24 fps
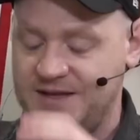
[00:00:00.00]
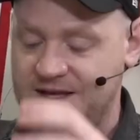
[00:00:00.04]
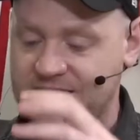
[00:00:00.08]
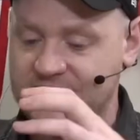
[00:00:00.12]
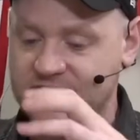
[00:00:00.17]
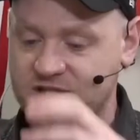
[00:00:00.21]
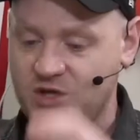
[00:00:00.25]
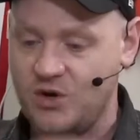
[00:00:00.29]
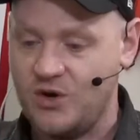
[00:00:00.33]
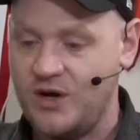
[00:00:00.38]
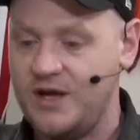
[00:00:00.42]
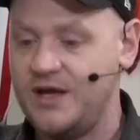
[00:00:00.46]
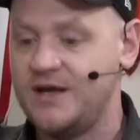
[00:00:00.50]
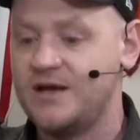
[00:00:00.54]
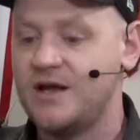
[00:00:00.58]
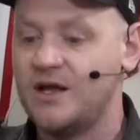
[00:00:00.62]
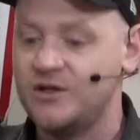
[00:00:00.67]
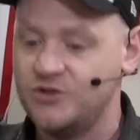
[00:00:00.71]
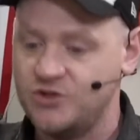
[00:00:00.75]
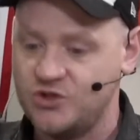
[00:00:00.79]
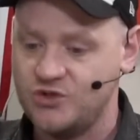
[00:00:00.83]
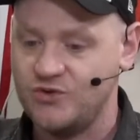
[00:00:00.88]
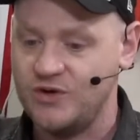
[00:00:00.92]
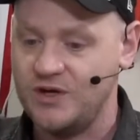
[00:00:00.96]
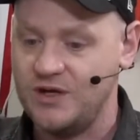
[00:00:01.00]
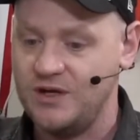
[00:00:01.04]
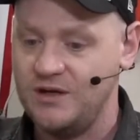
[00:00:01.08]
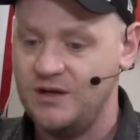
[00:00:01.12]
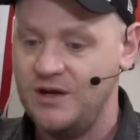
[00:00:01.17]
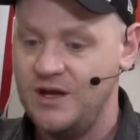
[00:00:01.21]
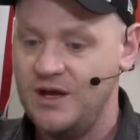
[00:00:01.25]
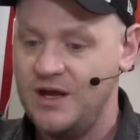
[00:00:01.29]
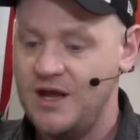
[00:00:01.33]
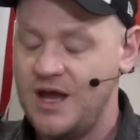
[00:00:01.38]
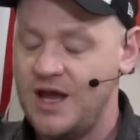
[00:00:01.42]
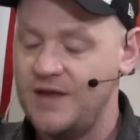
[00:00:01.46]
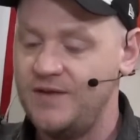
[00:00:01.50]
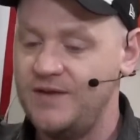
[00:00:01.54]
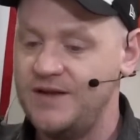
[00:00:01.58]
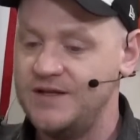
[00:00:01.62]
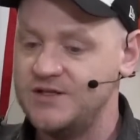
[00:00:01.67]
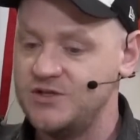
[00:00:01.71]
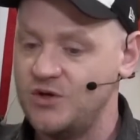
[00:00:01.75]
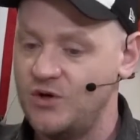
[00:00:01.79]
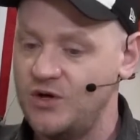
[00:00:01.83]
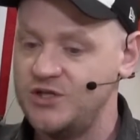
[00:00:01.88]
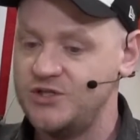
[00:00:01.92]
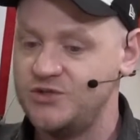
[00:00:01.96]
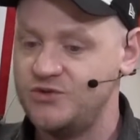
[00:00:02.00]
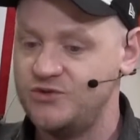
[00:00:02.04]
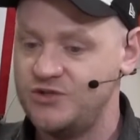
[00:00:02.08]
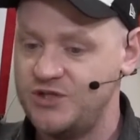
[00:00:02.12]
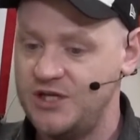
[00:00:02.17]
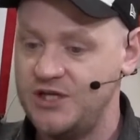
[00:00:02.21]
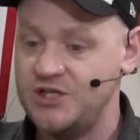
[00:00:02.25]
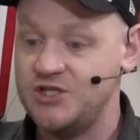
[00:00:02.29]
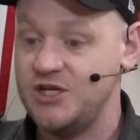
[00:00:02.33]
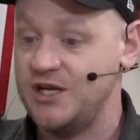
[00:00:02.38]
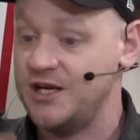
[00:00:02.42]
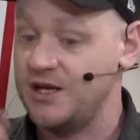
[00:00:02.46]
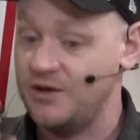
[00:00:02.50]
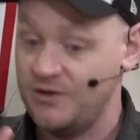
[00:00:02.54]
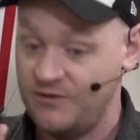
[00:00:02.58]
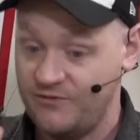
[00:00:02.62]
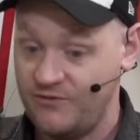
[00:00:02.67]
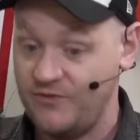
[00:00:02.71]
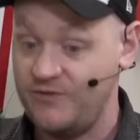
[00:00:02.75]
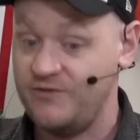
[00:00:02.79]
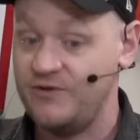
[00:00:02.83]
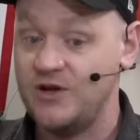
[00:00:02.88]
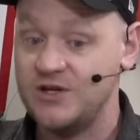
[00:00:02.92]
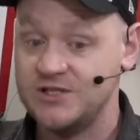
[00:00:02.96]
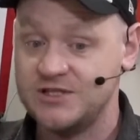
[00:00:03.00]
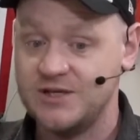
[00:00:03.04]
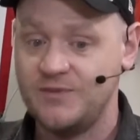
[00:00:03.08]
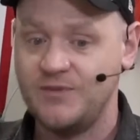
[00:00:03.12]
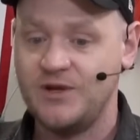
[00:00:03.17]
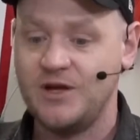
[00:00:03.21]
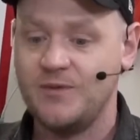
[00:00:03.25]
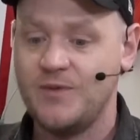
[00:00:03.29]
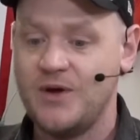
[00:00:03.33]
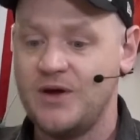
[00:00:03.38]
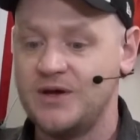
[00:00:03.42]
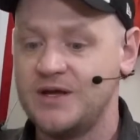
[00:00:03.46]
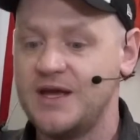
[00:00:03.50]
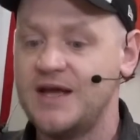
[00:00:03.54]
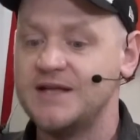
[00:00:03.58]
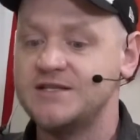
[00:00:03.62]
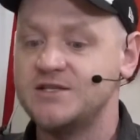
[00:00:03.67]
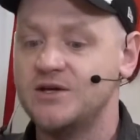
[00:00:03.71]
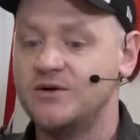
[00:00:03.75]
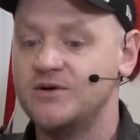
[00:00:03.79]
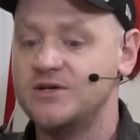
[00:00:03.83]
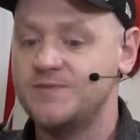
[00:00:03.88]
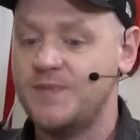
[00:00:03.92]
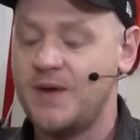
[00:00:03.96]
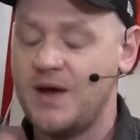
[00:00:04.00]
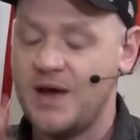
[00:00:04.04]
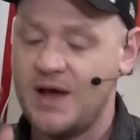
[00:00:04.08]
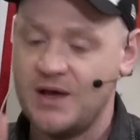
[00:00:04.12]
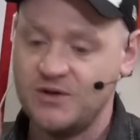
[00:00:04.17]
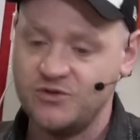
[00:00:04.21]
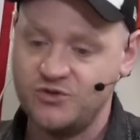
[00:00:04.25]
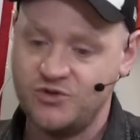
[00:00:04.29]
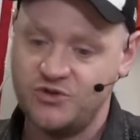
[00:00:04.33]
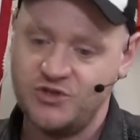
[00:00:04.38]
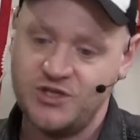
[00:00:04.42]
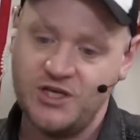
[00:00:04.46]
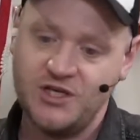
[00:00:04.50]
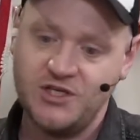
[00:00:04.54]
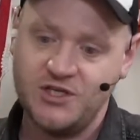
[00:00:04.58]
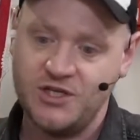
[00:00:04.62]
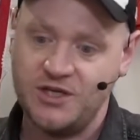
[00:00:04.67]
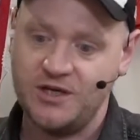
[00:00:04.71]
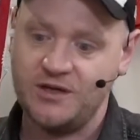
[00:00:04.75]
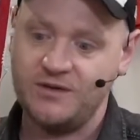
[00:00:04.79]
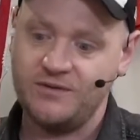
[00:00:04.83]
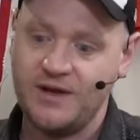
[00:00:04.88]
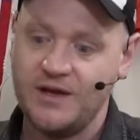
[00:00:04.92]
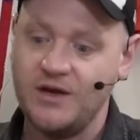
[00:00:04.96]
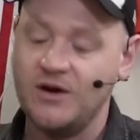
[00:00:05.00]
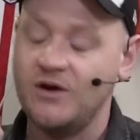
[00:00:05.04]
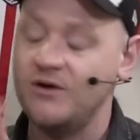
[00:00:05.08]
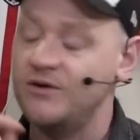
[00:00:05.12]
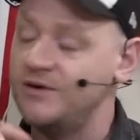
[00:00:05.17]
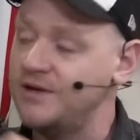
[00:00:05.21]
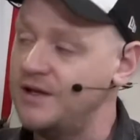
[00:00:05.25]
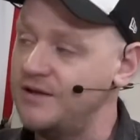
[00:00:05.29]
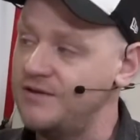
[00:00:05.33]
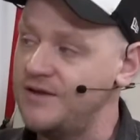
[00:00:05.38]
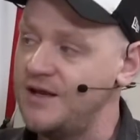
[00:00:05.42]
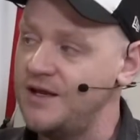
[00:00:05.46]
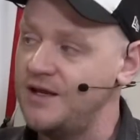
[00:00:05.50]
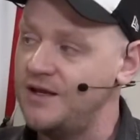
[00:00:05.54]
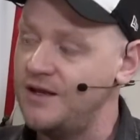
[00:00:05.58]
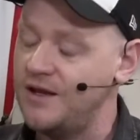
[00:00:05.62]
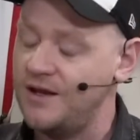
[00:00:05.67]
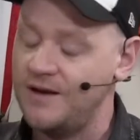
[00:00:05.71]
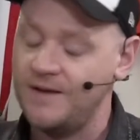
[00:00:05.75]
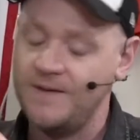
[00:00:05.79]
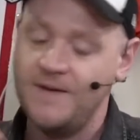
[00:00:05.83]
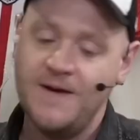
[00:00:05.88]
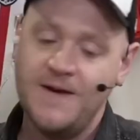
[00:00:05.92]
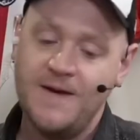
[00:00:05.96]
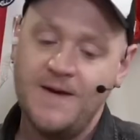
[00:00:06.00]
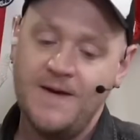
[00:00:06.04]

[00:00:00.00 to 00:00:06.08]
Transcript: entire country and the entire strategic. And if we've learned something about Qatar, it's about how strategic they are in their thinking.